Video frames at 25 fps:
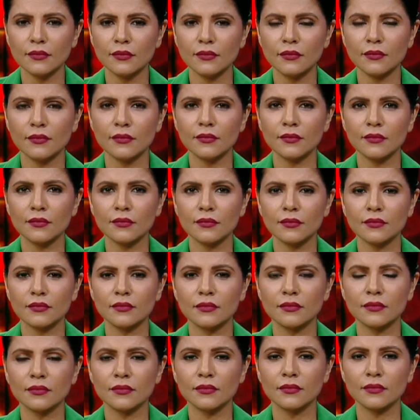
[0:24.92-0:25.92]

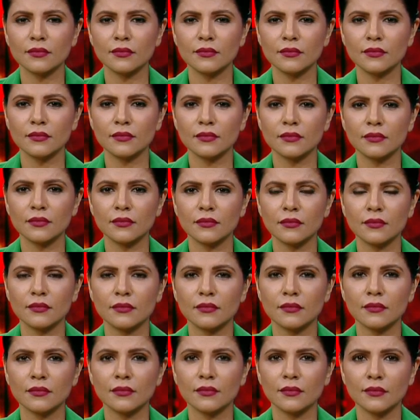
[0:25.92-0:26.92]

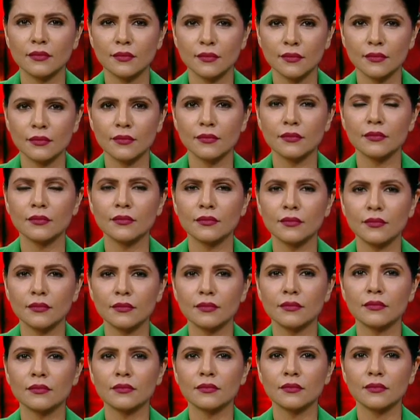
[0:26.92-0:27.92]

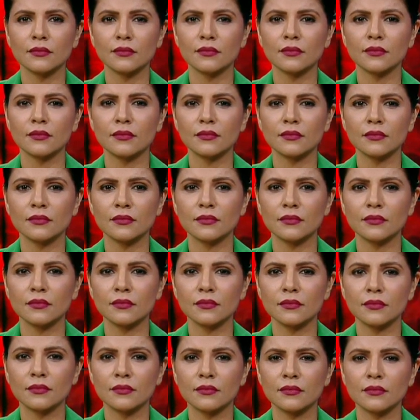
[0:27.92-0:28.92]

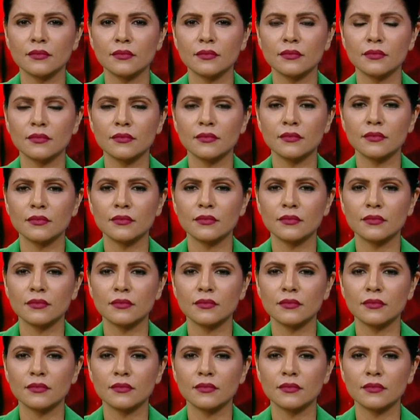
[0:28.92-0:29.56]
No words are spoken by the person on screen.